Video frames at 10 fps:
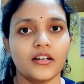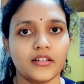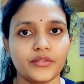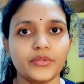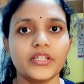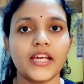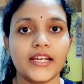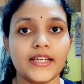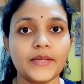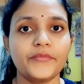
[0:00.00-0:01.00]
doing a
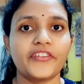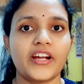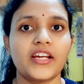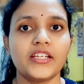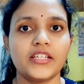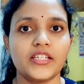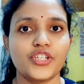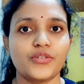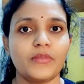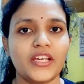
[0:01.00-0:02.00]
deep fried
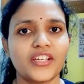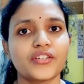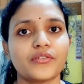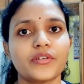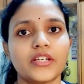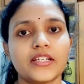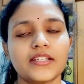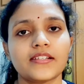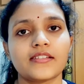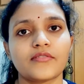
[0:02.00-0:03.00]
dish, make sure it
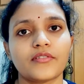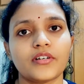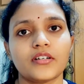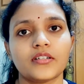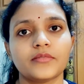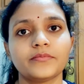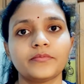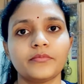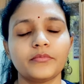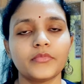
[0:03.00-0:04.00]
is
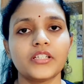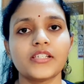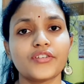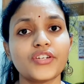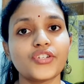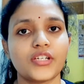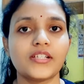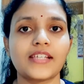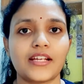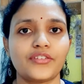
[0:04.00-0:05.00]
rich
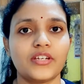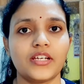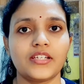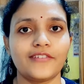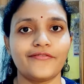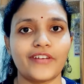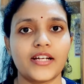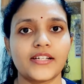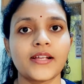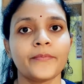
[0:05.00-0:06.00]
in saturated
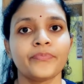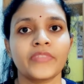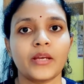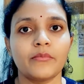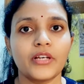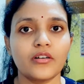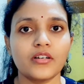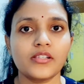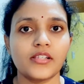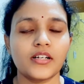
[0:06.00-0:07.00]
fats,
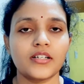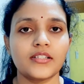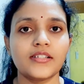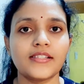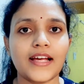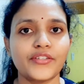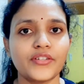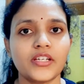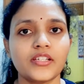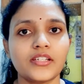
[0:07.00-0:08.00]
because the
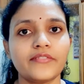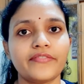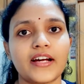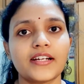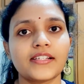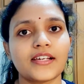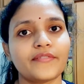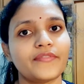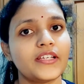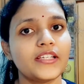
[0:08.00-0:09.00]
saturated fats are
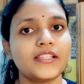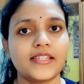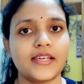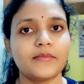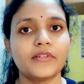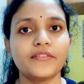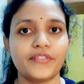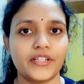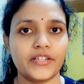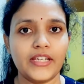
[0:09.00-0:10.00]
very stable
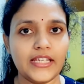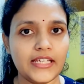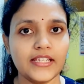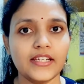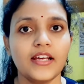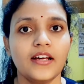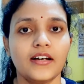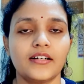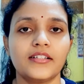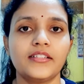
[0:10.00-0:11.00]
for heat.
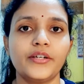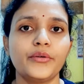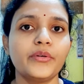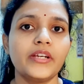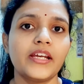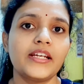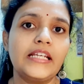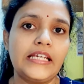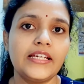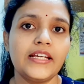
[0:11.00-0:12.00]
They don't get
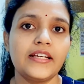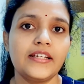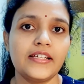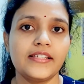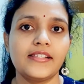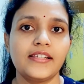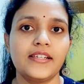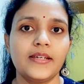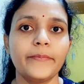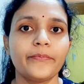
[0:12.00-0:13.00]
degraded
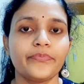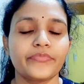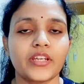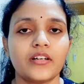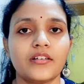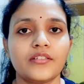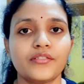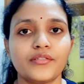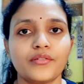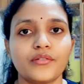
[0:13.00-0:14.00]
easily.
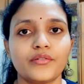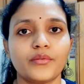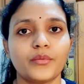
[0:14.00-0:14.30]
So